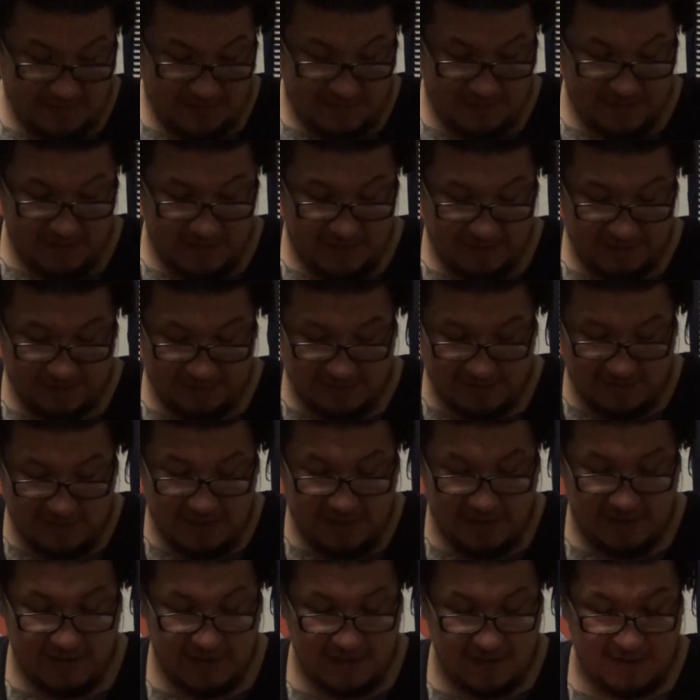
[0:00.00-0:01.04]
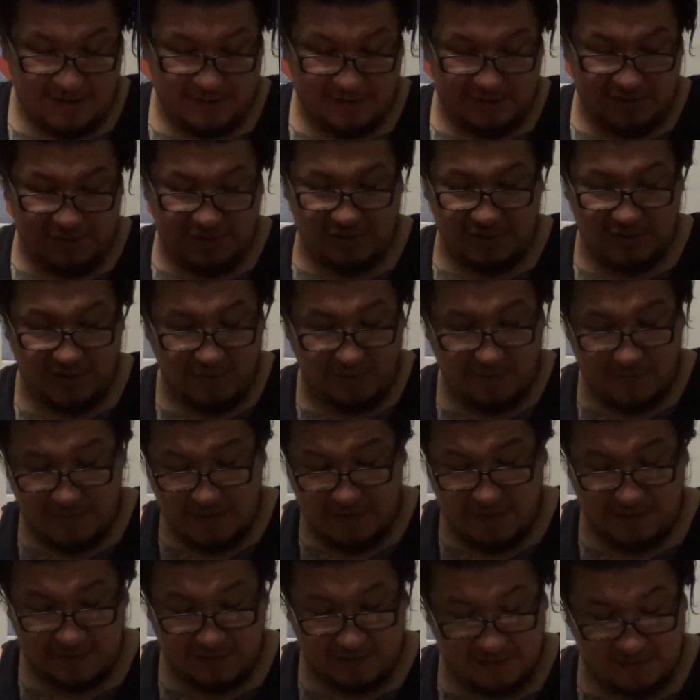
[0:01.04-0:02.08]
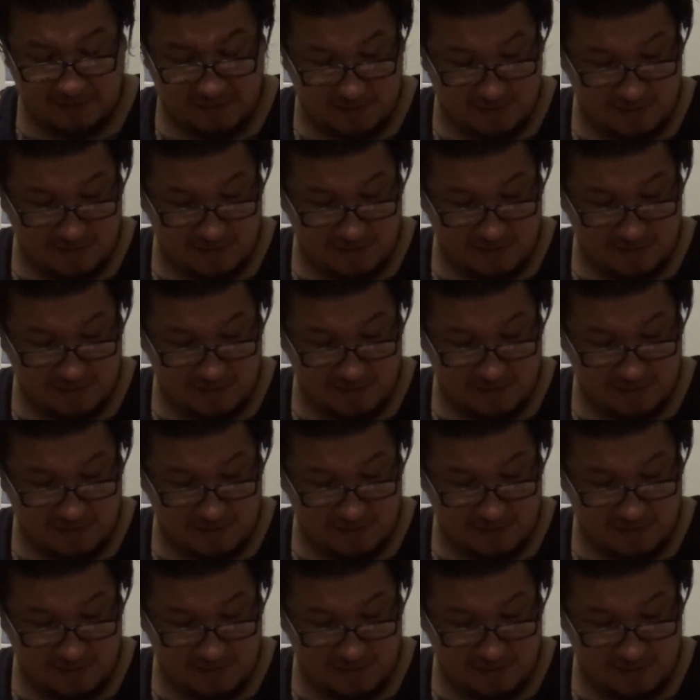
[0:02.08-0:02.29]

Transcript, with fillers: All right, let's see, can I show it?